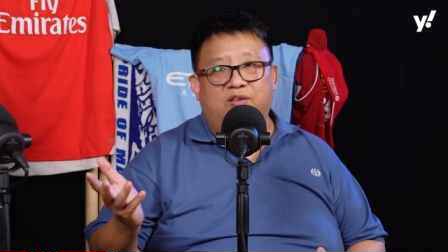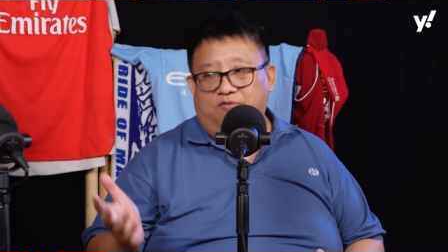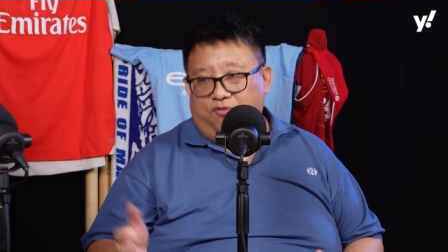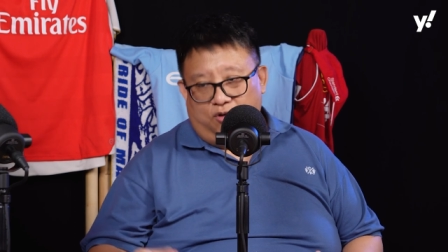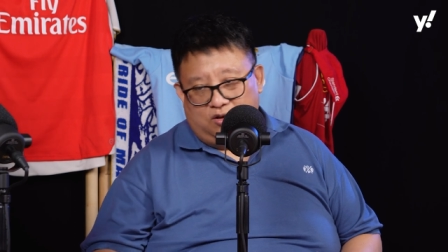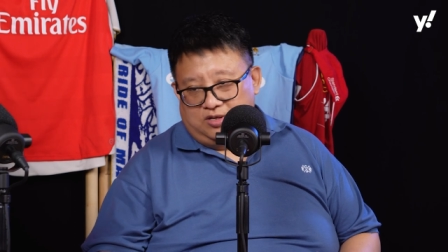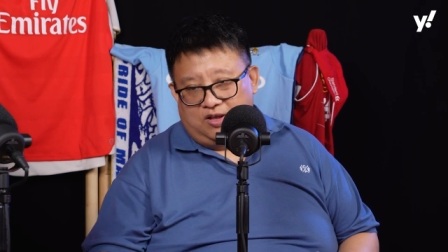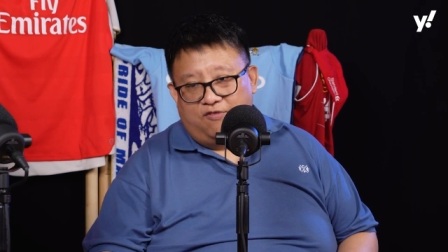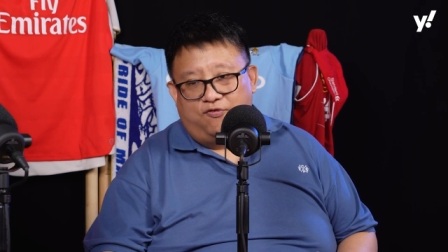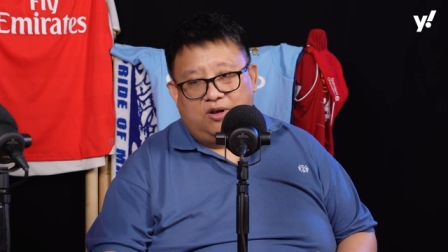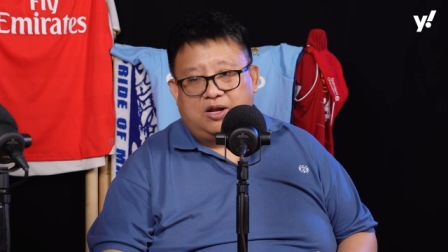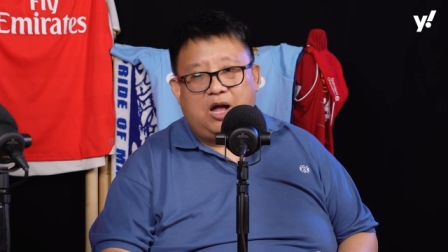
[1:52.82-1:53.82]
for
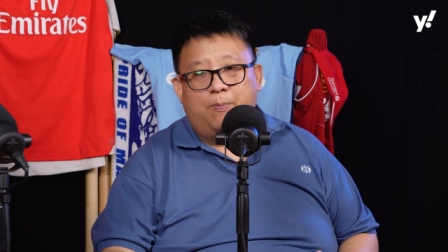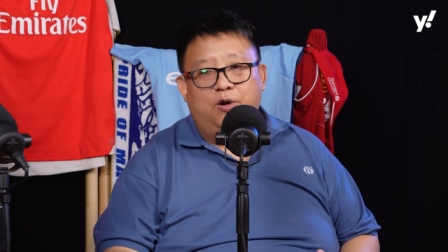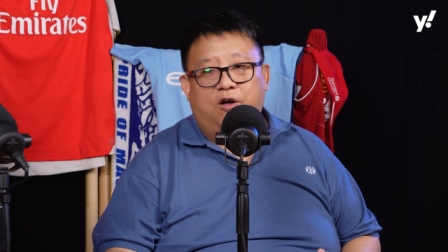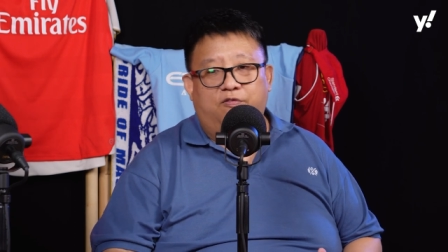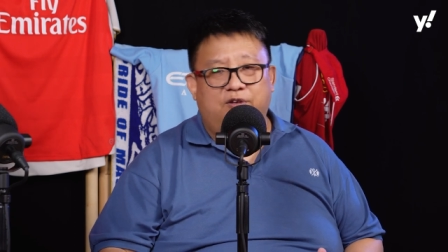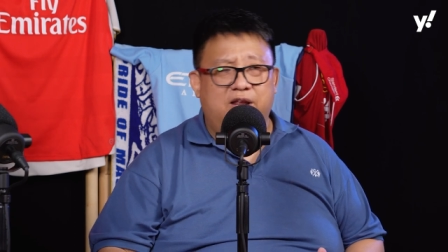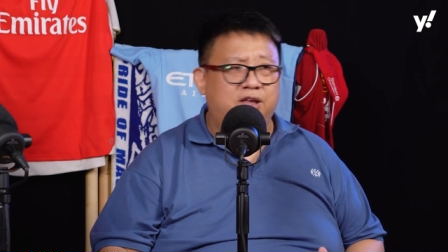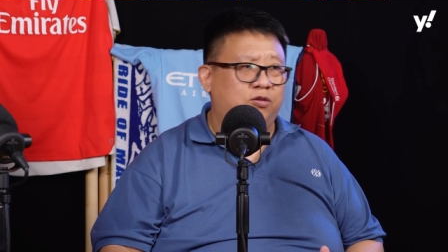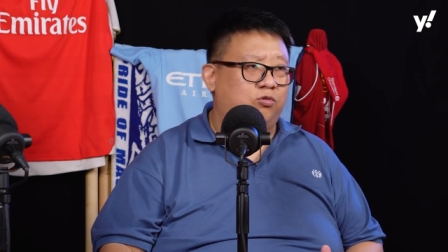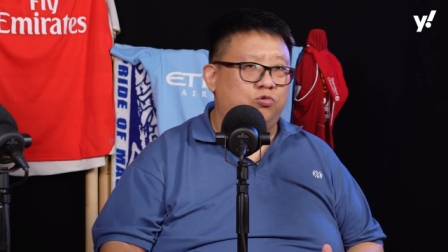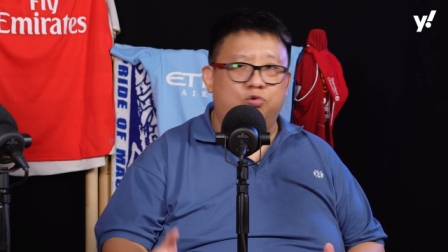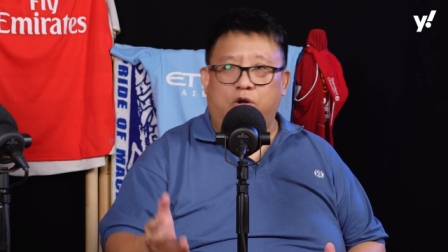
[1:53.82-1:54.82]
a couple of I
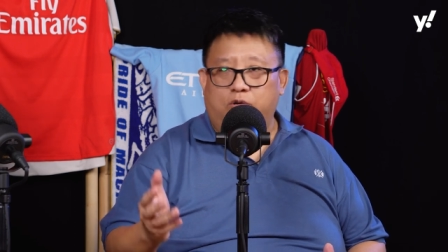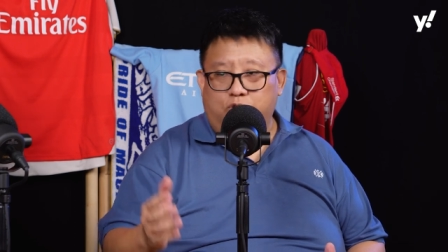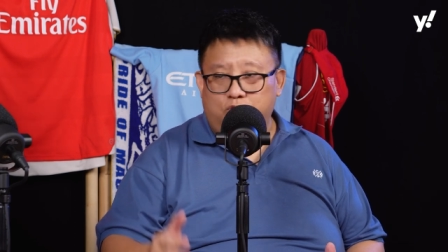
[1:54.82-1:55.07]
think two or